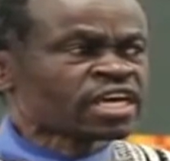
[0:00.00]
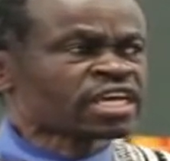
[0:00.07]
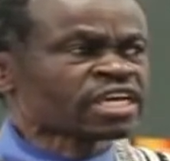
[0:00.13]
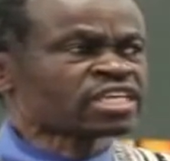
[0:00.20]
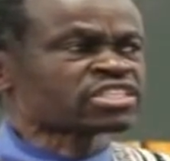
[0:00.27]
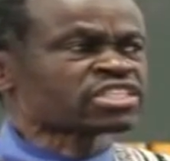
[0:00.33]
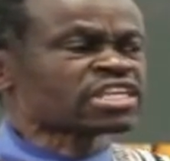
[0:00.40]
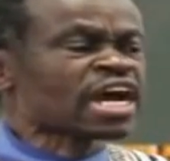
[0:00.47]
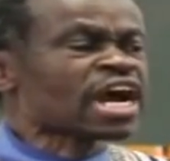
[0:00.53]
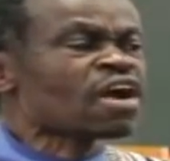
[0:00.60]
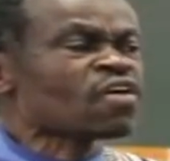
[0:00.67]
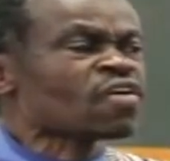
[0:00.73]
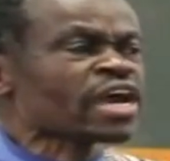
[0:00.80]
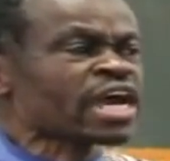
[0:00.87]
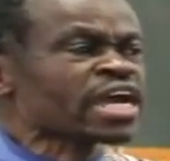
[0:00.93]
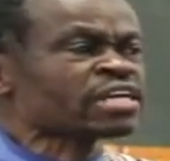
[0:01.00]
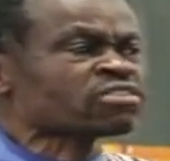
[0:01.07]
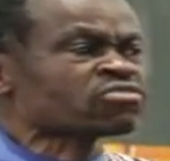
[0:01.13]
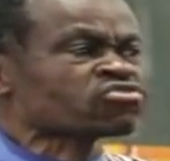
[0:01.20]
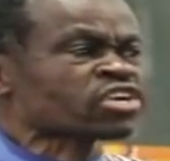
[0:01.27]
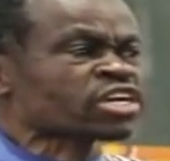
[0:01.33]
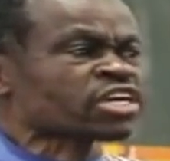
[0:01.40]
is now
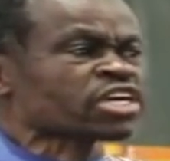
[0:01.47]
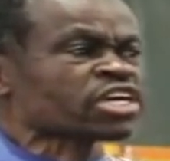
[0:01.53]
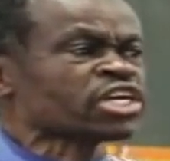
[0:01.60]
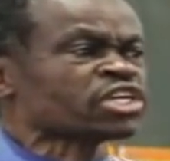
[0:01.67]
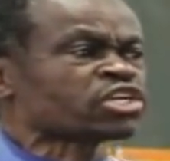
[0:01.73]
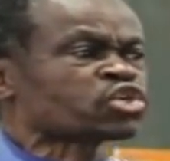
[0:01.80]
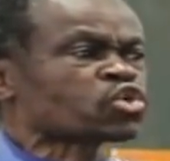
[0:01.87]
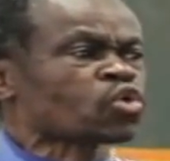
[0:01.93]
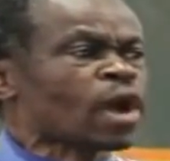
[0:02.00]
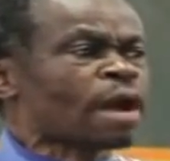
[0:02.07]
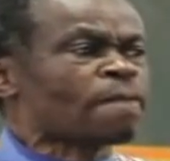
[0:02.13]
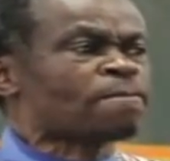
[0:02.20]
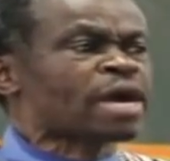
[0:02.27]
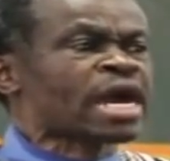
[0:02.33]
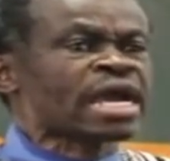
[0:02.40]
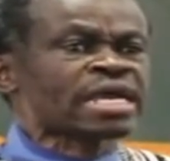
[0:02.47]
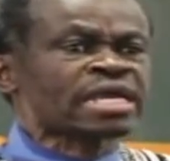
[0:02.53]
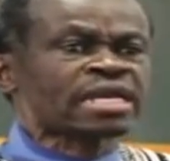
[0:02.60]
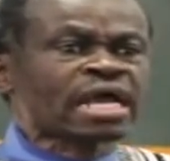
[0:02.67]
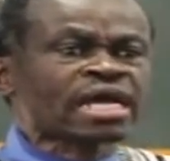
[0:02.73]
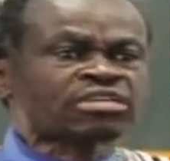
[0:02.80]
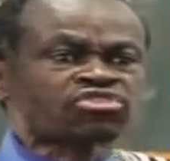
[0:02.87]
entering into a
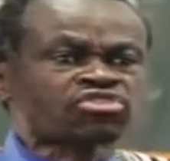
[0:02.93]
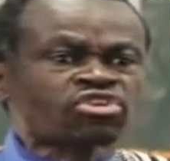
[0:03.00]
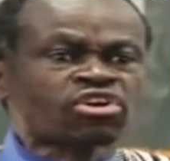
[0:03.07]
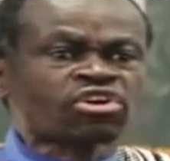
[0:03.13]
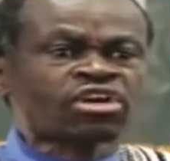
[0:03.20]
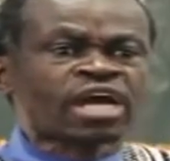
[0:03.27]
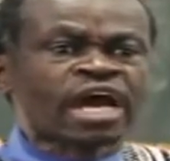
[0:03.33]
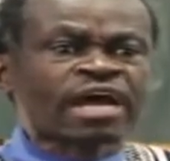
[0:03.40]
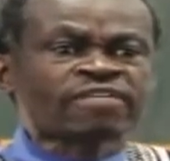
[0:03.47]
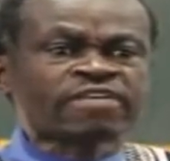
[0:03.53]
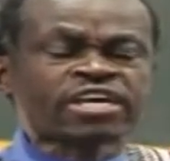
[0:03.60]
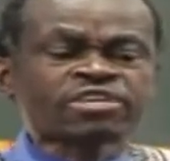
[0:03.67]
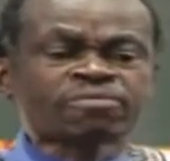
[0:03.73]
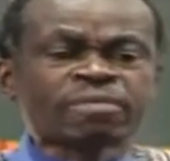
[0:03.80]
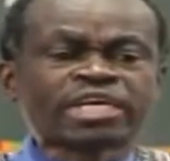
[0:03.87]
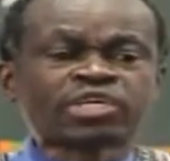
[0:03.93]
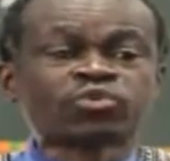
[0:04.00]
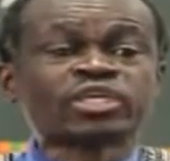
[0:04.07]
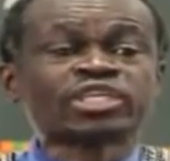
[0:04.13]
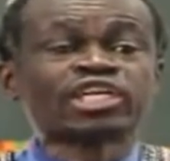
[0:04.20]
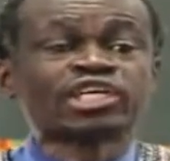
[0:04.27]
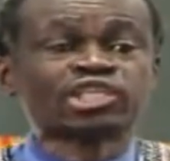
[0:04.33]
bilateral arrangement
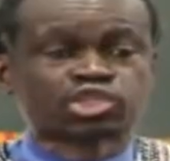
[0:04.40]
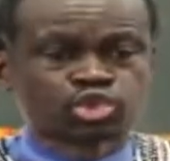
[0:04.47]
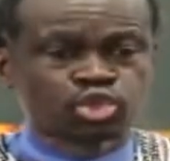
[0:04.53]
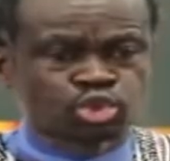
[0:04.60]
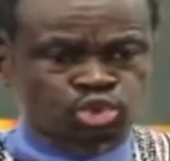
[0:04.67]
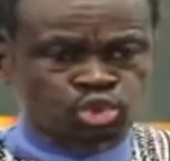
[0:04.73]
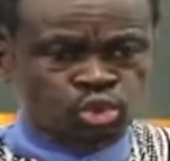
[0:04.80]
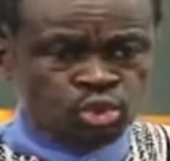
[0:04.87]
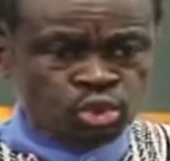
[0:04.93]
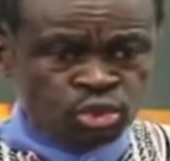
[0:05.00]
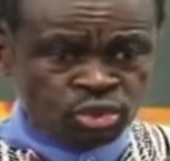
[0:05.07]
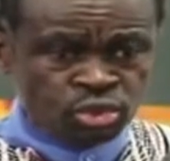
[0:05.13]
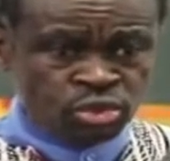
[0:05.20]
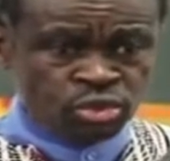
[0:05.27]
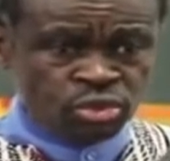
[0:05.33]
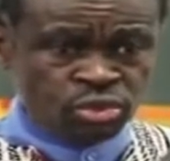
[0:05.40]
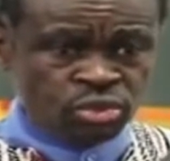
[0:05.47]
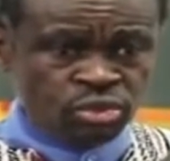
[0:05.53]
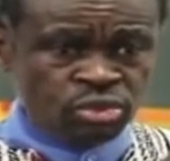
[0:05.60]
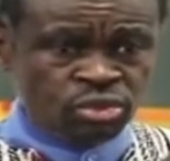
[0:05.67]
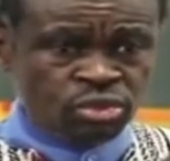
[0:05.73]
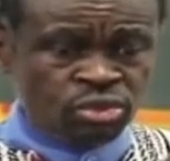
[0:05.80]
with Lesotho,
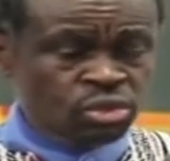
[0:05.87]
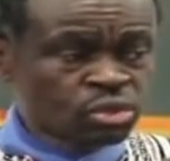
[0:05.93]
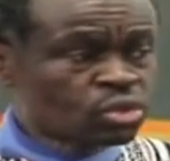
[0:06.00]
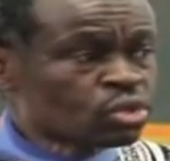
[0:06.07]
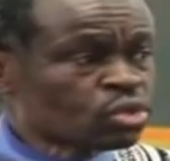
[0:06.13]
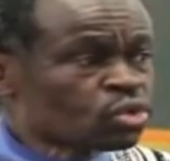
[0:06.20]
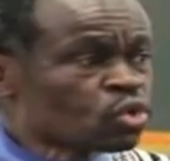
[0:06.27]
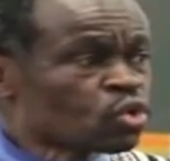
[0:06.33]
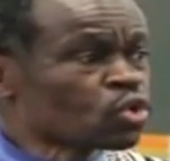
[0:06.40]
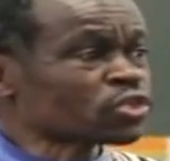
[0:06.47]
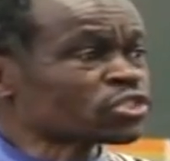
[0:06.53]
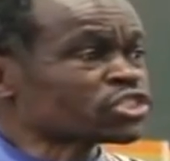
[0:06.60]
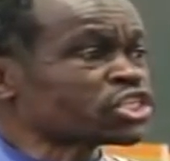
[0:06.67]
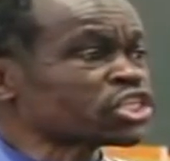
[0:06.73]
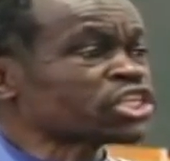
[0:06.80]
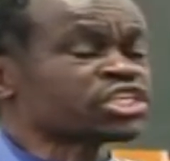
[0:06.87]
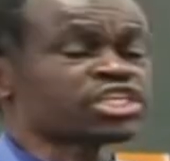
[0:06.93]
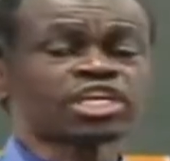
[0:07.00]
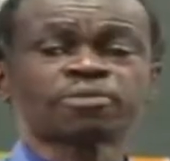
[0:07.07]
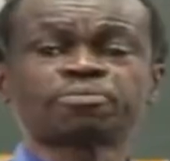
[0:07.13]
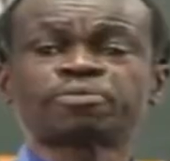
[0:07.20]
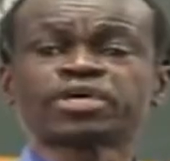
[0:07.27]
whose
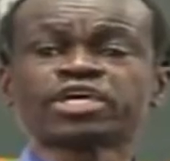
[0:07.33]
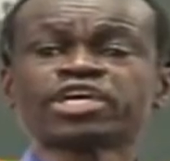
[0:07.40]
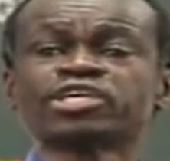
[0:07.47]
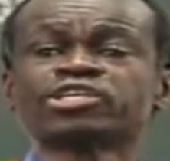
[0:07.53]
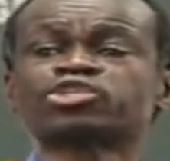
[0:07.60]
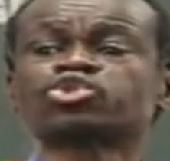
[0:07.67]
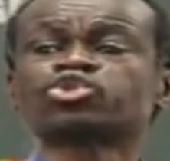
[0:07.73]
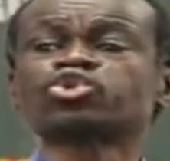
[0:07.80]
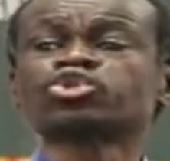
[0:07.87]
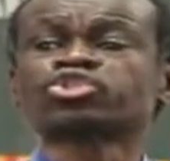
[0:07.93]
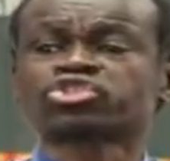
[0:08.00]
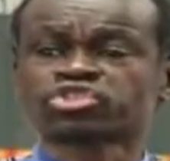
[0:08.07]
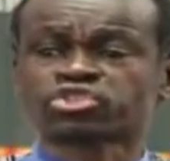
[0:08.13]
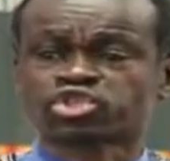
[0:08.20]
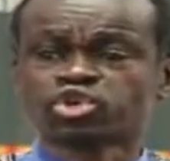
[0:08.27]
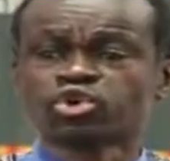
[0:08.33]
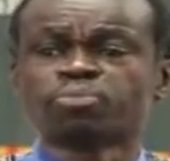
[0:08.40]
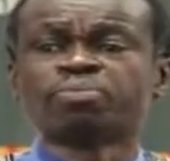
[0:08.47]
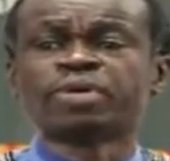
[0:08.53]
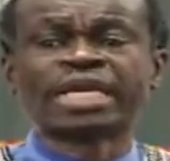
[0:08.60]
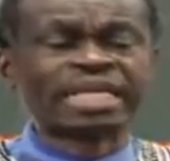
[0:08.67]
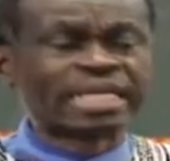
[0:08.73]
GDP is two, two
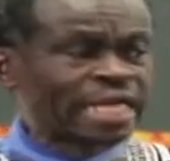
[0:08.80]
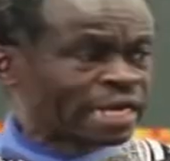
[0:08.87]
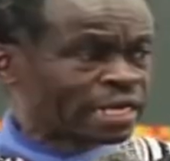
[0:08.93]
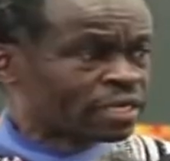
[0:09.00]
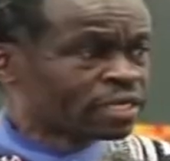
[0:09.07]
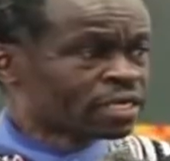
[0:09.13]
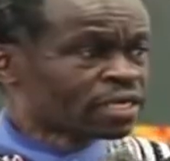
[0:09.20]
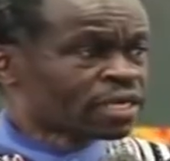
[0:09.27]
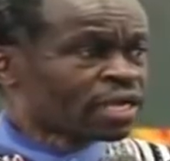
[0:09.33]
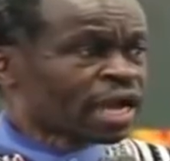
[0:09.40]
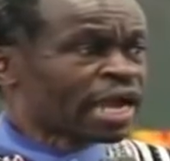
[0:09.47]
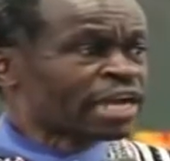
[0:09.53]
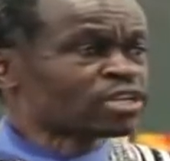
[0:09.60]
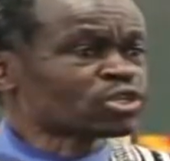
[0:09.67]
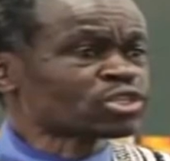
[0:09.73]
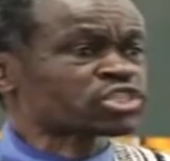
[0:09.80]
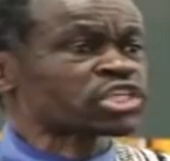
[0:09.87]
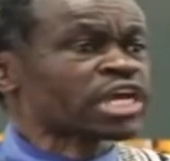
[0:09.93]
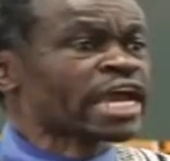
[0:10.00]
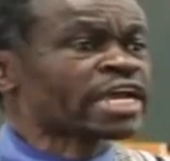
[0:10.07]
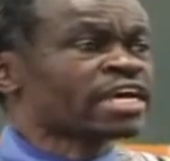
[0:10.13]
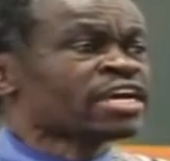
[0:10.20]
billion. And you
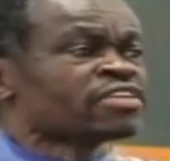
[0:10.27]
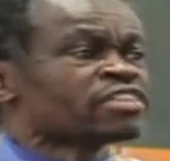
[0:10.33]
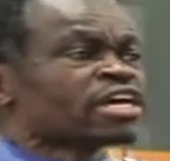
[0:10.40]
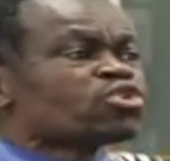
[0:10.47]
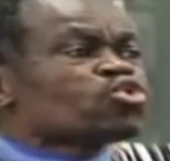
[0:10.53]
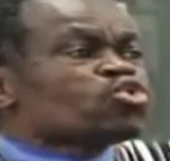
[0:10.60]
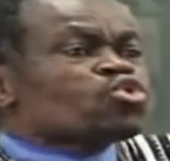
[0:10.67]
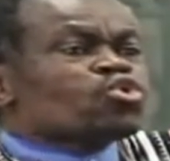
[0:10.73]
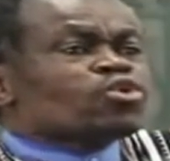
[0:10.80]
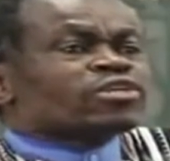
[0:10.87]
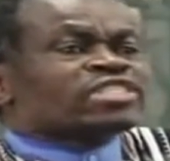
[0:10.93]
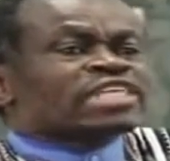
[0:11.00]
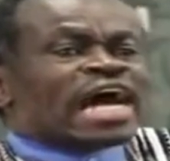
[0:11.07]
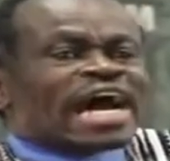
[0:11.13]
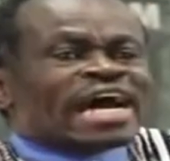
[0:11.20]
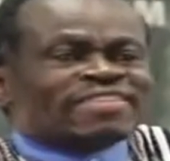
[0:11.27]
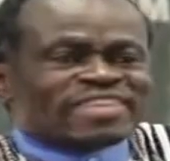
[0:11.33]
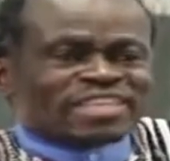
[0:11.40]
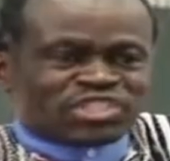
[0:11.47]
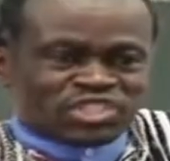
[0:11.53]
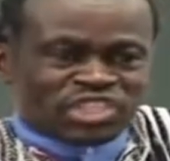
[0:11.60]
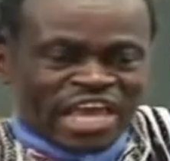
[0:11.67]
say the rules are
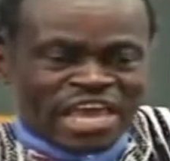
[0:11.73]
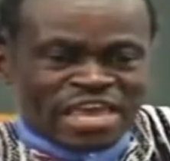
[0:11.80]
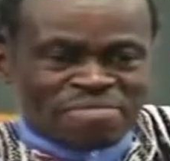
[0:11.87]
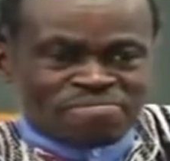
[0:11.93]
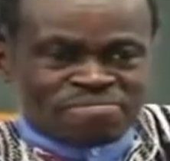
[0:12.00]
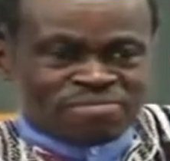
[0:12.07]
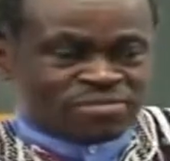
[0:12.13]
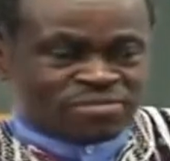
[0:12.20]
the same.